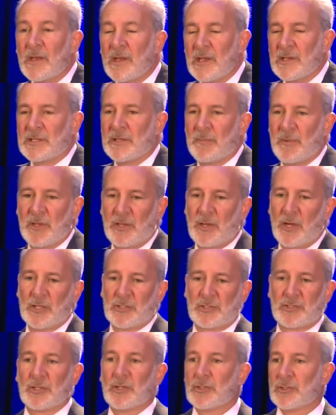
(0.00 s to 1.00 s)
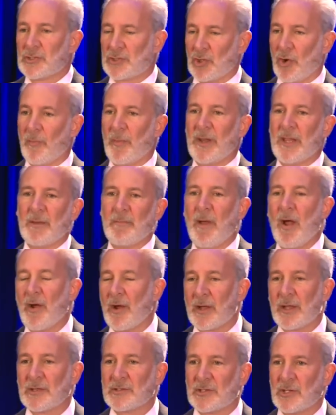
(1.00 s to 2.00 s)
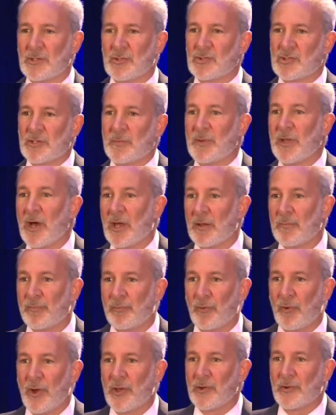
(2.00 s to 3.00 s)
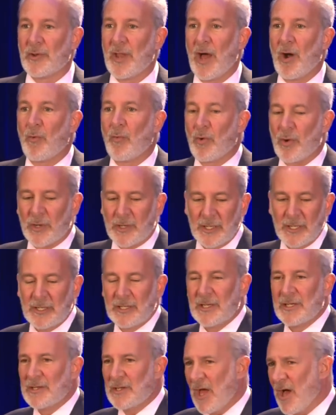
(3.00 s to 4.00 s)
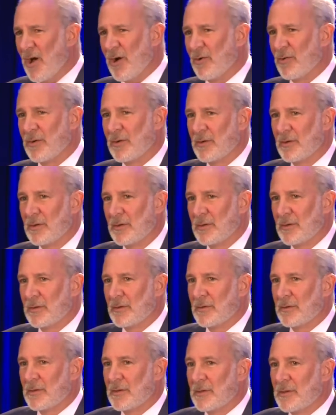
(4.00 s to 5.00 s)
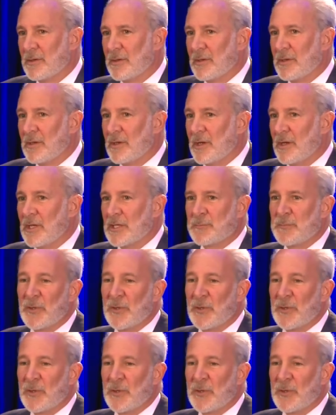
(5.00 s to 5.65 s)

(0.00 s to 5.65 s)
Is it because so many Americans that used to be unemployed are now working? No. It's